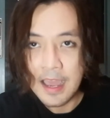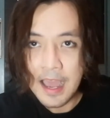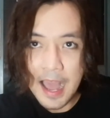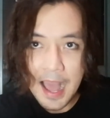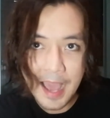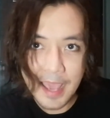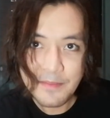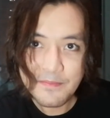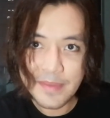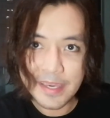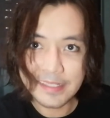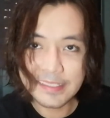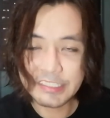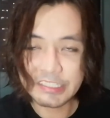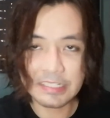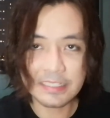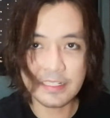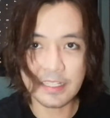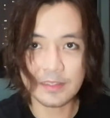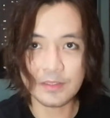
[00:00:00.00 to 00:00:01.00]
I
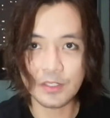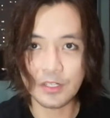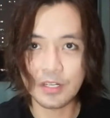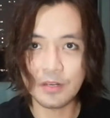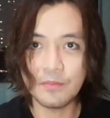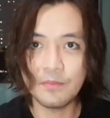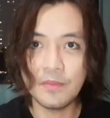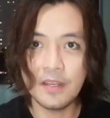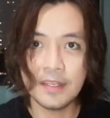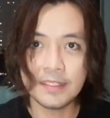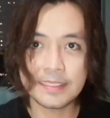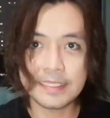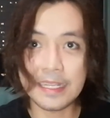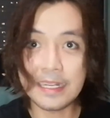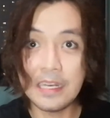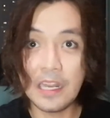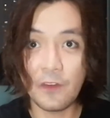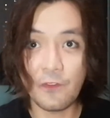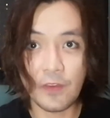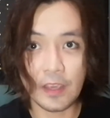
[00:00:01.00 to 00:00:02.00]
mentioned the term
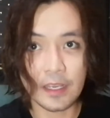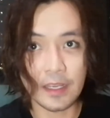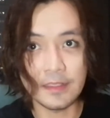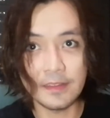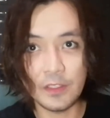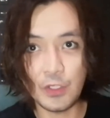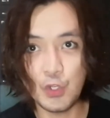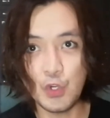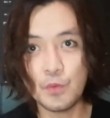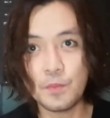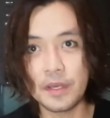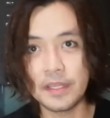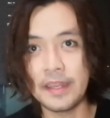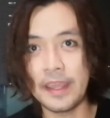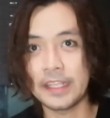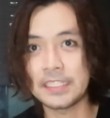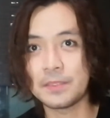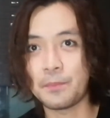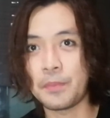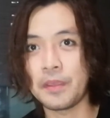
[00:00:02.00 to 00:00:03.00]
significant human
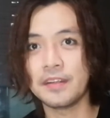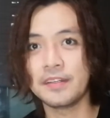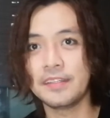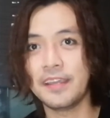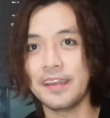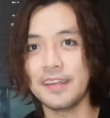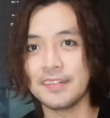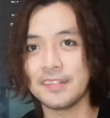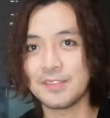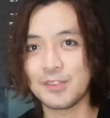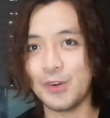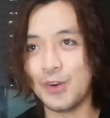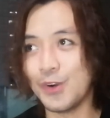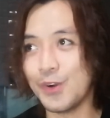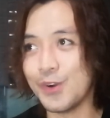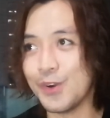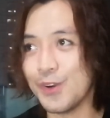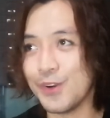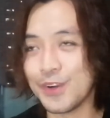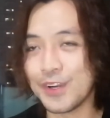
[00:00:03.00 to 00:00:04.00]
experience
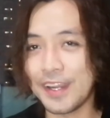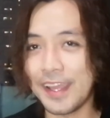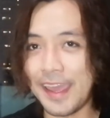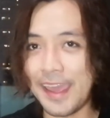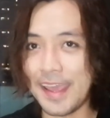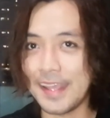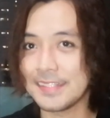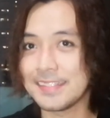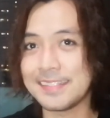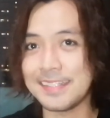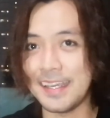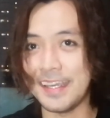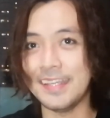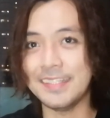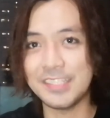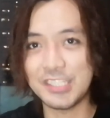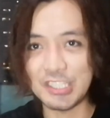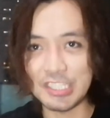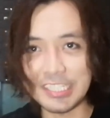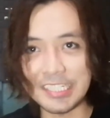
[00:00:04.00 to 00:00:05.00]
or
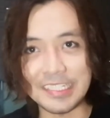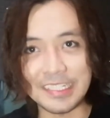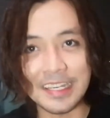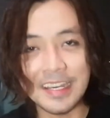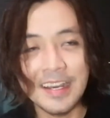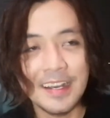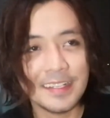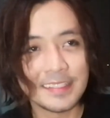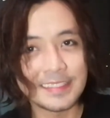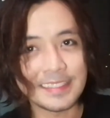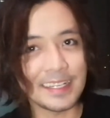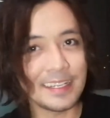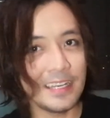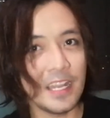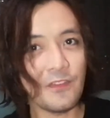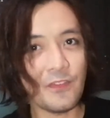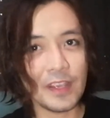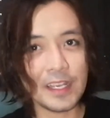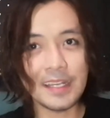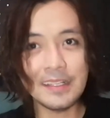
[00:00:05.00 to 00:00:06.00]
SHE.
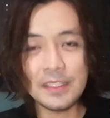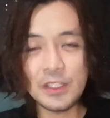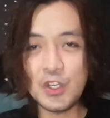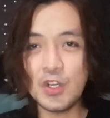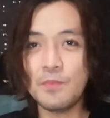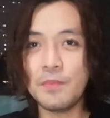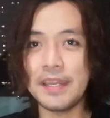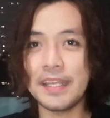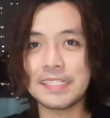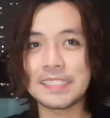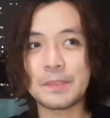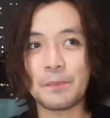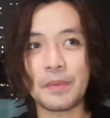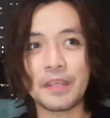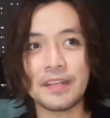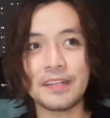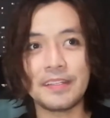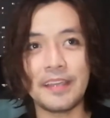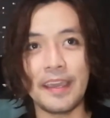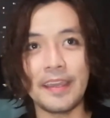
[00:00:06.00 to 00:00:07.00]
Significant human
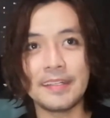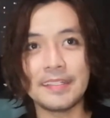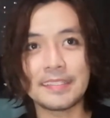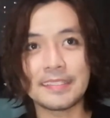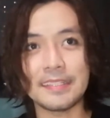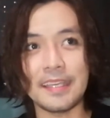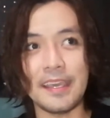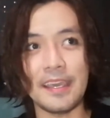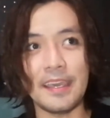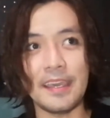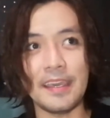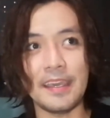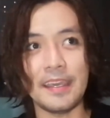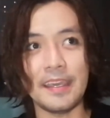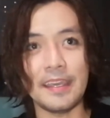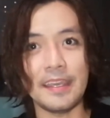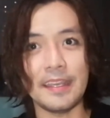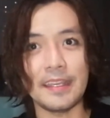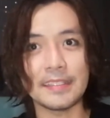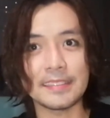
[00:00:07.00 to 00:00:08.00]
experience
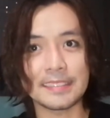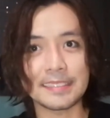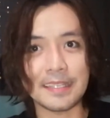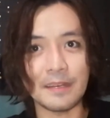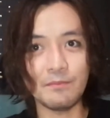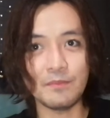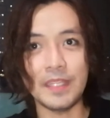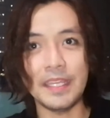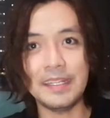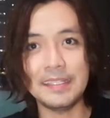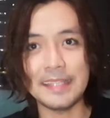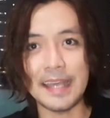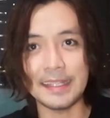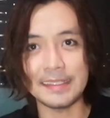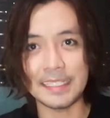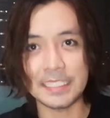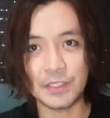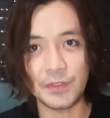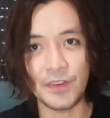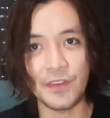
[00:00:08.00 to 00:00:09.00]
is something that
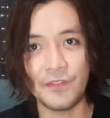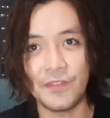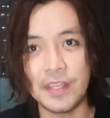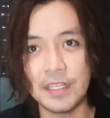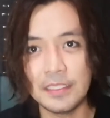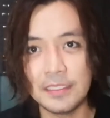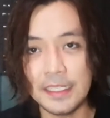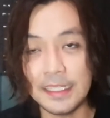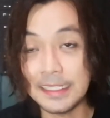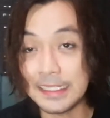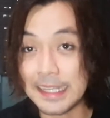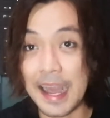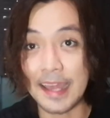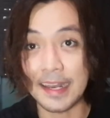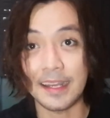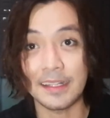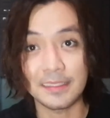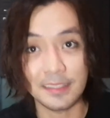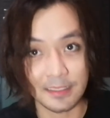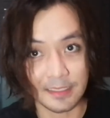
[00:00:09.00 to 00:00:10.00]
is revealed in
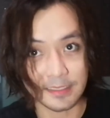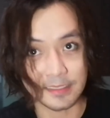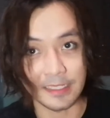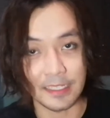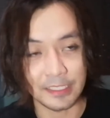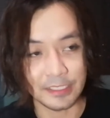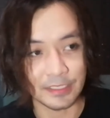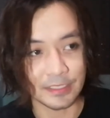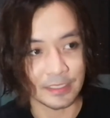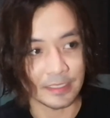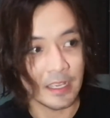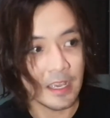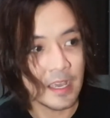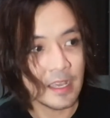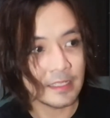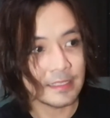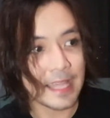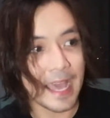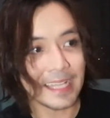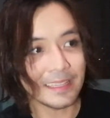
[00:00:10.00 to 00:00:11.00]
characterization.
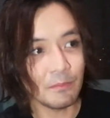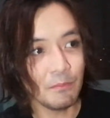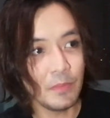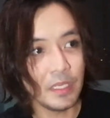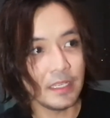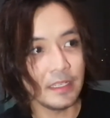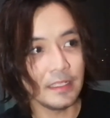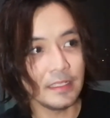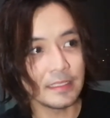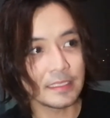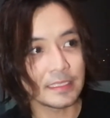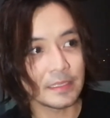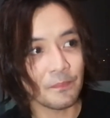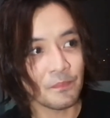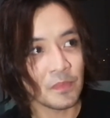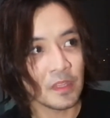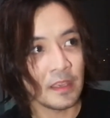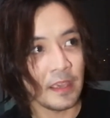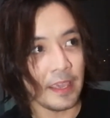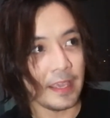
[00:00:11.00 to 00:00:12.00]
That means
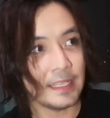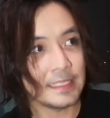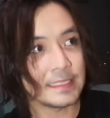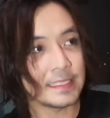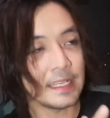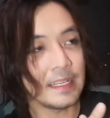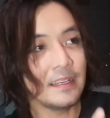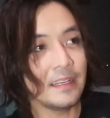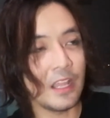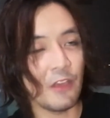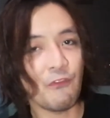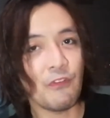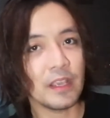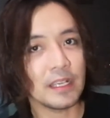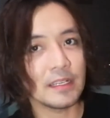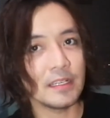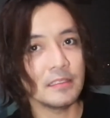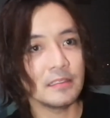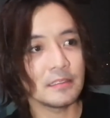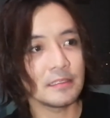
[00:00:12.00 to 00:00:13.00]
a
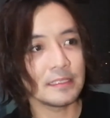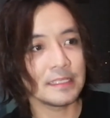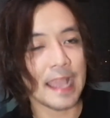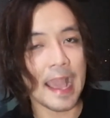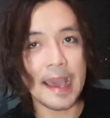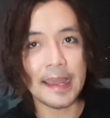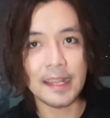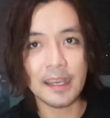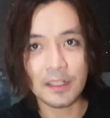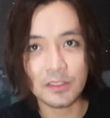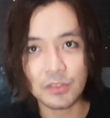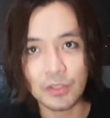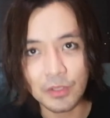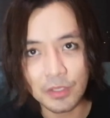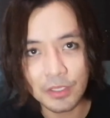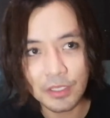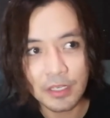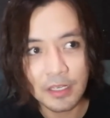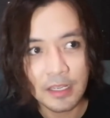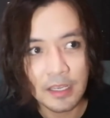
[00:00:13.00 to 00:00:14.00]
significant
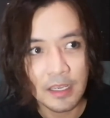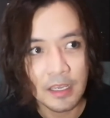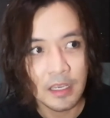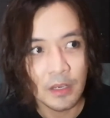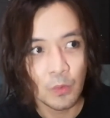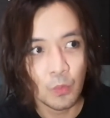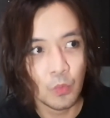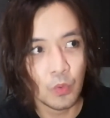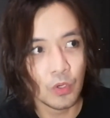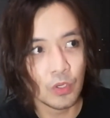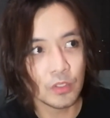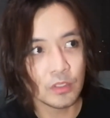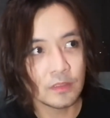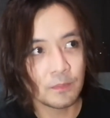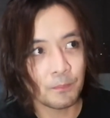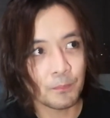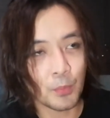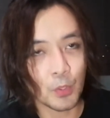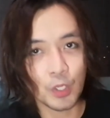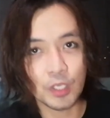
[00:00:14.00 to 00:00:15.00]
character would
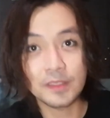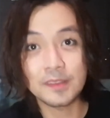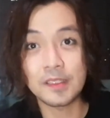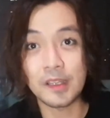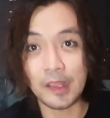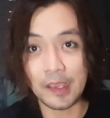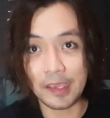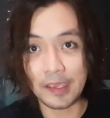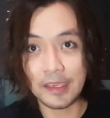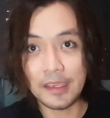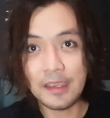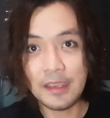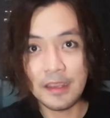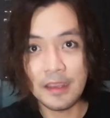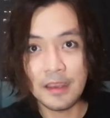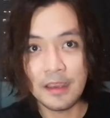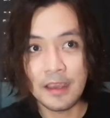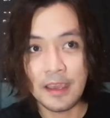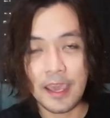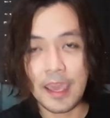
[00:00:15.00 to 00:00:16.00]
portray
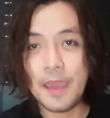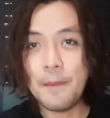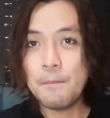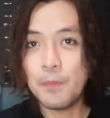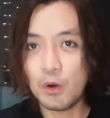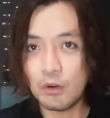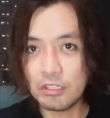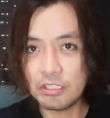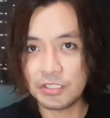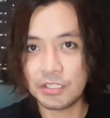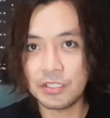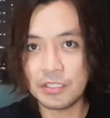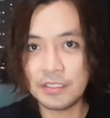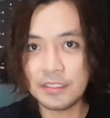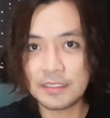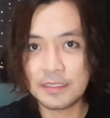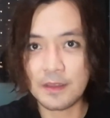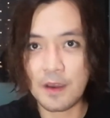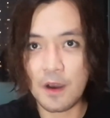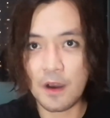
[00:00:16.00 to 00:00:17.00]

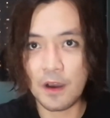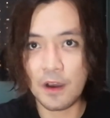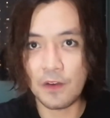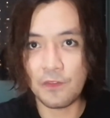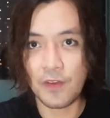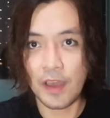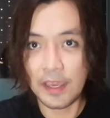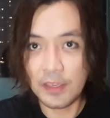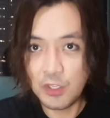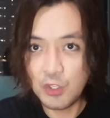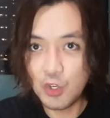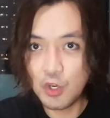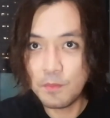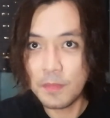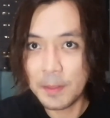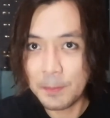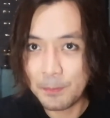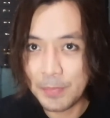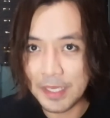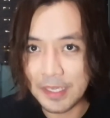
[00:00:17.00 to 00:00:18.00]
emotions of a
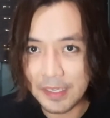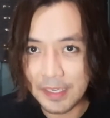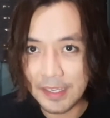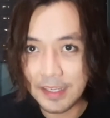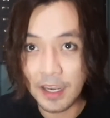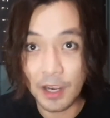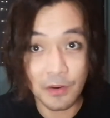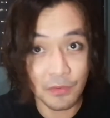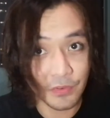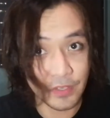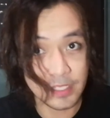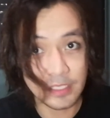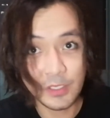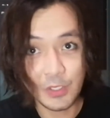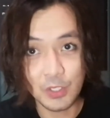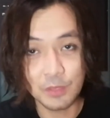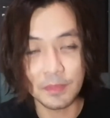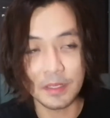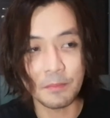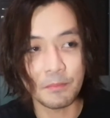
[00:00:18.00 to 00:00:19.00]
human being, a real
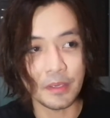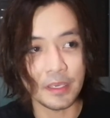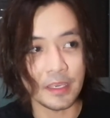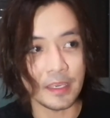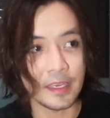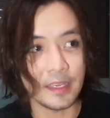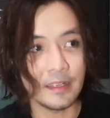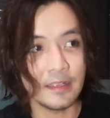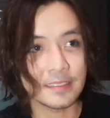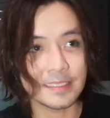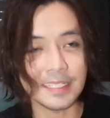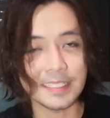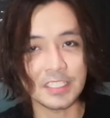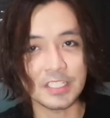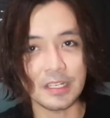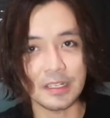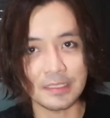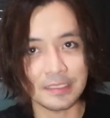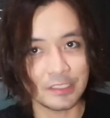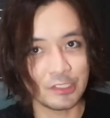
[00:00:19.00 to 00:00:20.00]
human being,
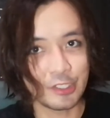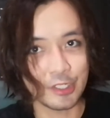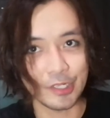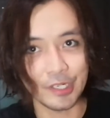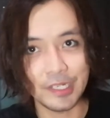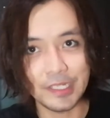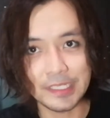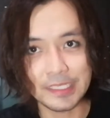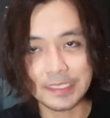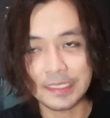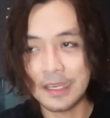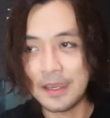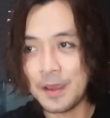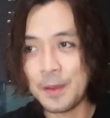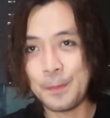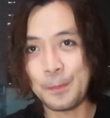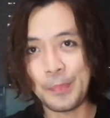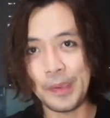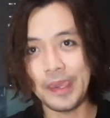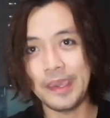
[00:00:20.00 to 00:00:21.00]
such as joys,
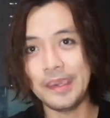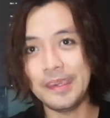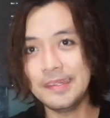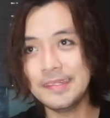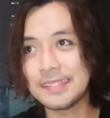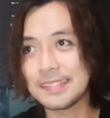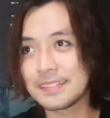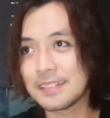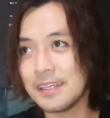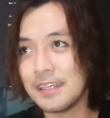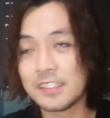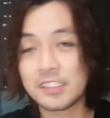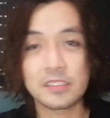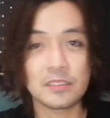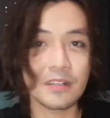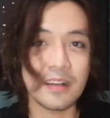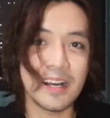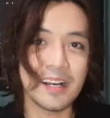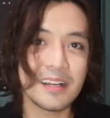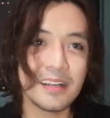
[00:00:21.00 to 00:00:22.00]
pains,
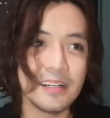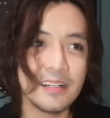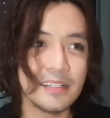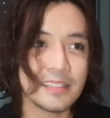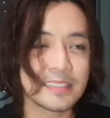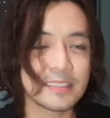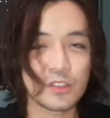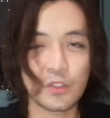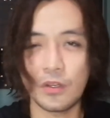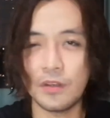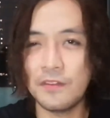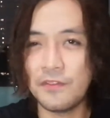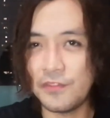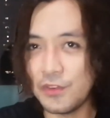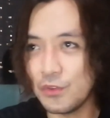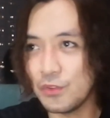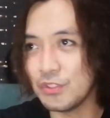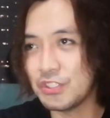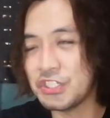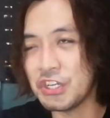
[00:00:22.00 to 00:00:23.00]
struggles,
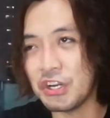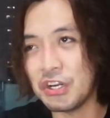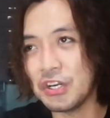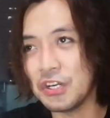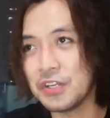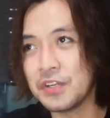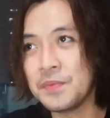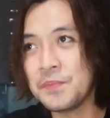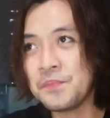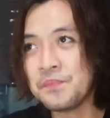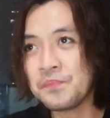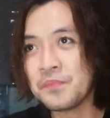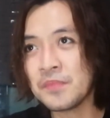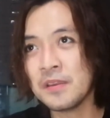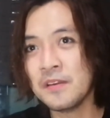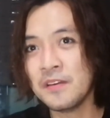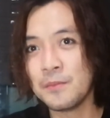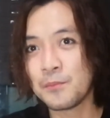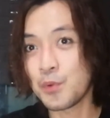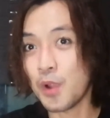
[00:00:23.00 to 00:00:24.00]
confusion,
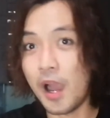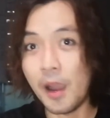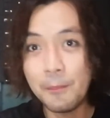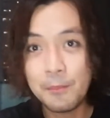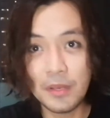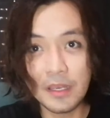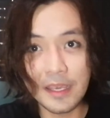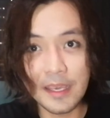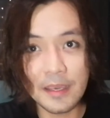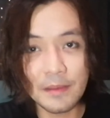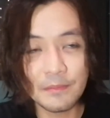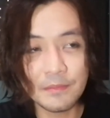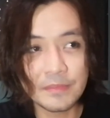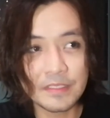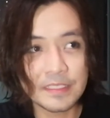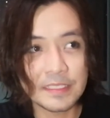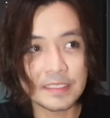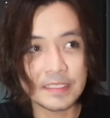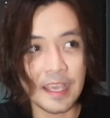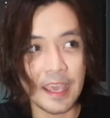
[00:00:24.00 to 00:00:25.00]

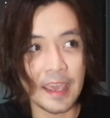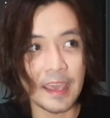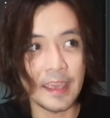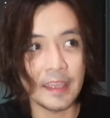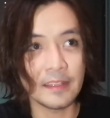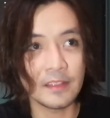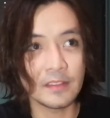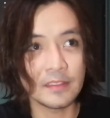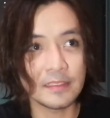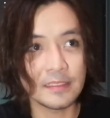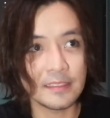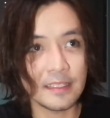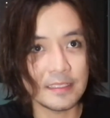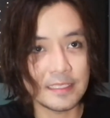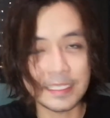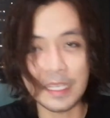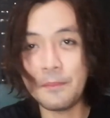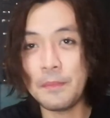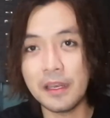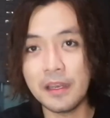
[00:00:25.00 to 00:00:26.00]
problems, and
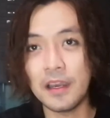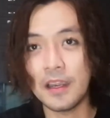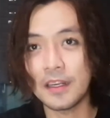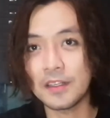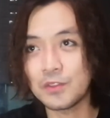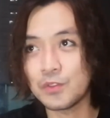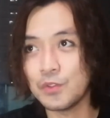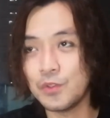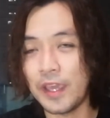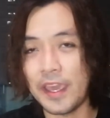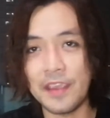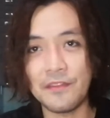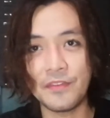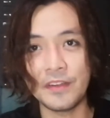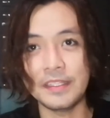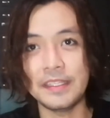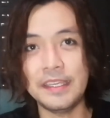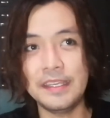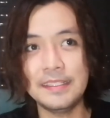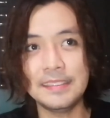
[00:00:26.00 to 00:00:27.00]
similar to
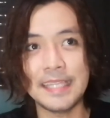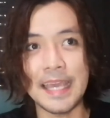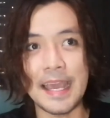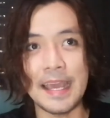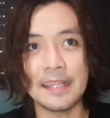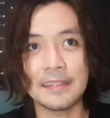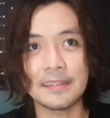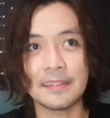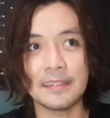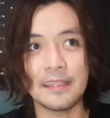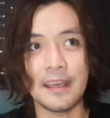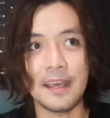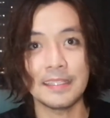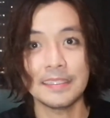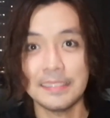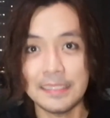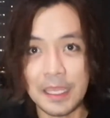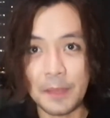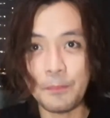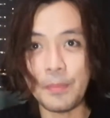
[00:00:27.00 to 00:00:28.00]
everything that a
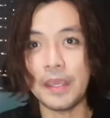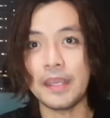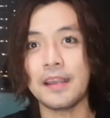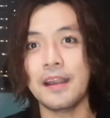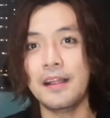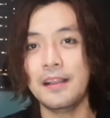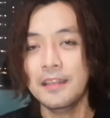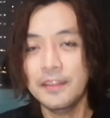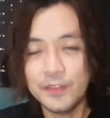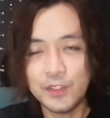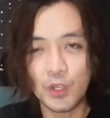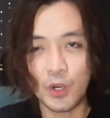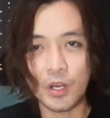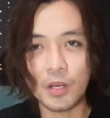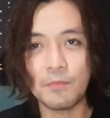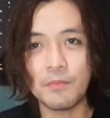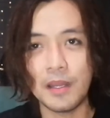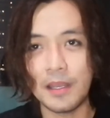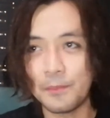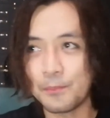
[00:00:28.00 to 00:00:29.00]
typical
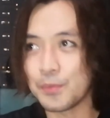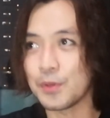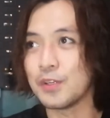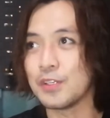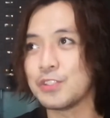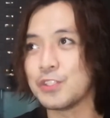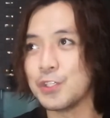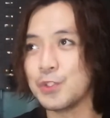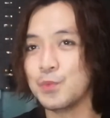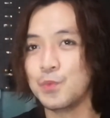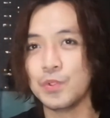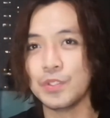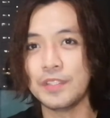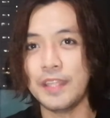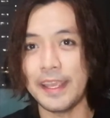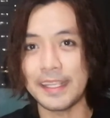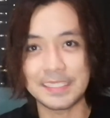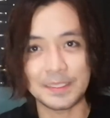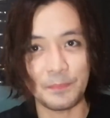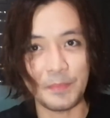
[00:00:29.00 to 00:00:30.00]
normal person would
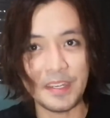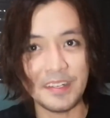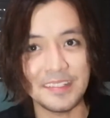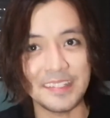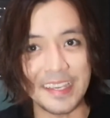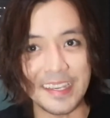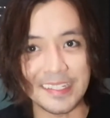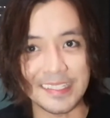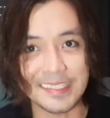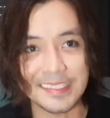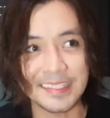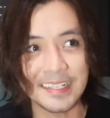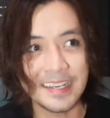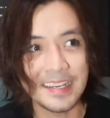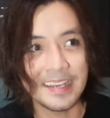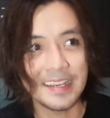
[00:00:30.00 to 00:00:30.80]
experience.